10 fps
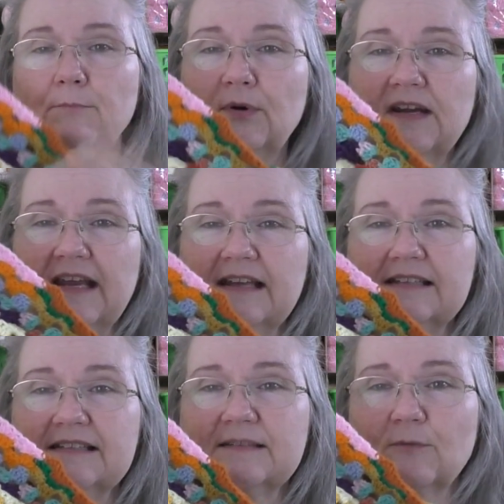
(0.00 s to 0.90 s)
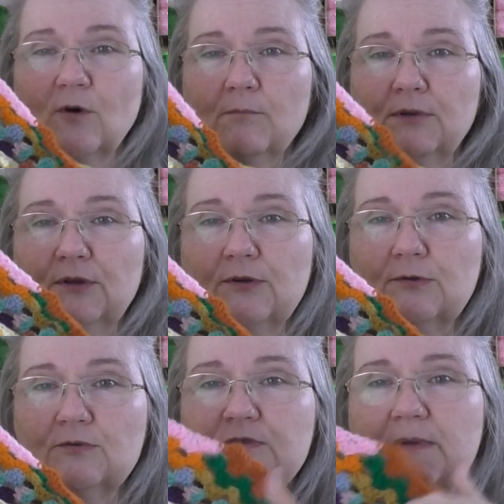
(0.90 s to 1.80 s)
bring in some more
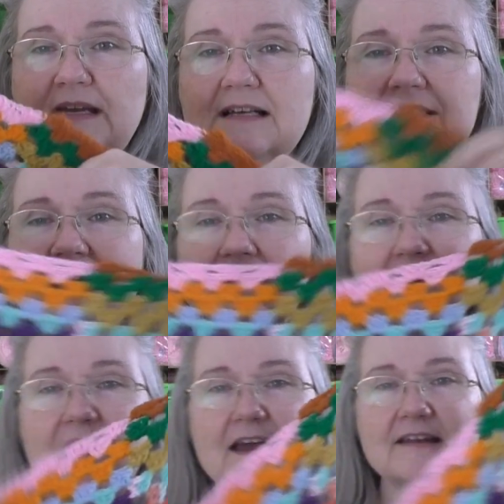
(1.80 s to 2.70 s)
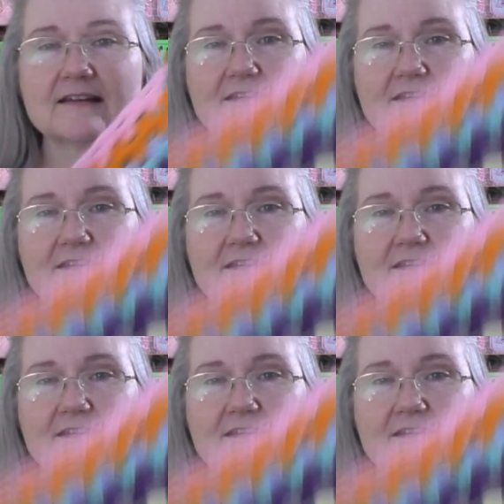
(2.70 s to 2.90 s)
blues because I've had,